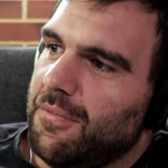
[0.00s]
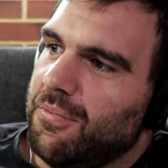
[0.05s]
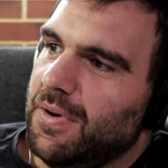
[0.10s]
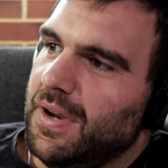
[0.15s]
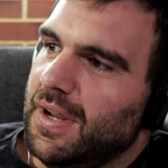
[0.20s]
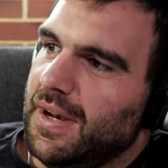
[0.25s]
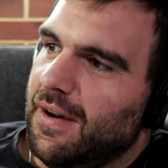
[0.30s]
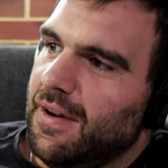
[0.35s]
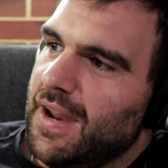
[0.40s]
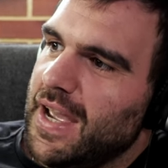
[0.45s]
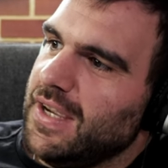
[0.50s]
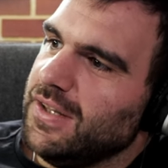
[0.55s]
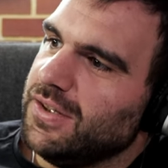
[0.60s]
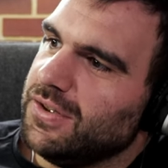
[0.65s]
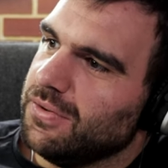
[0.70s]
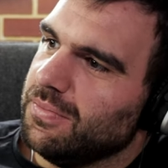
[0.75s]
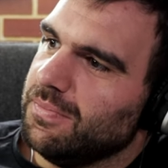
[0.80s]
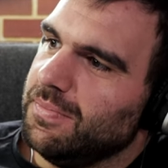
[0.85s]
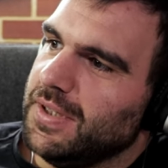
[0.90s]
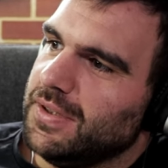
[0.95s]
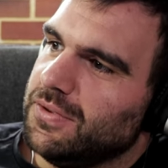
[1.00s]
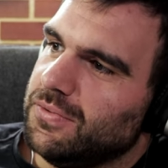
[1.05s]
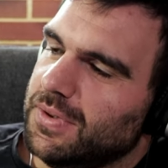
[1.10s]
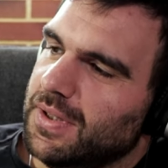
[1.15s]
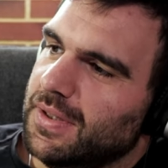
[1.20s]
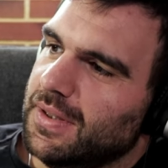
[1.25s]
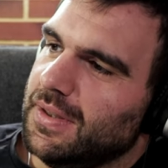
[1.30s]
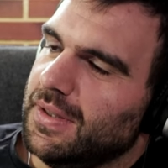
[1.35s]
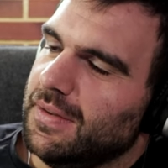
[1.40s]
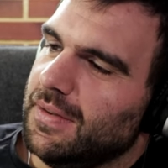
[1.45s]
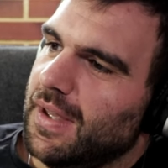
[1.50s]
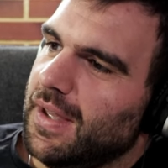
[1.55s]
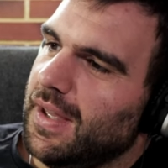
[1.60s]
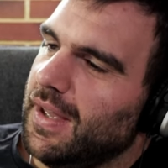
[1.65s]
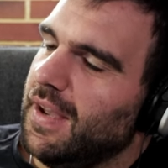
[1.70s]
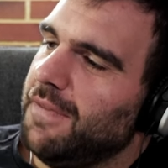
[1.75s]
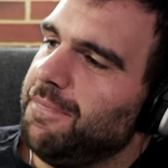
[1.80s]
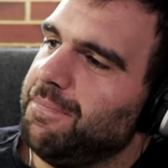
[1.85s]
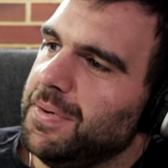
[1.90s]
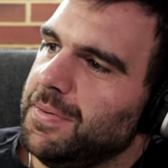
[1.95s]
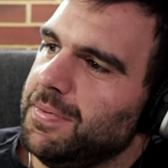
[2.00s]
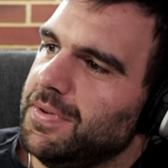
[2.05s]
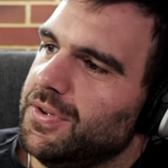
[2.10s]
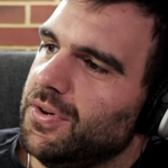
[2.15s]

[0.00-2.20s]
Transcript: relation between FPV uh,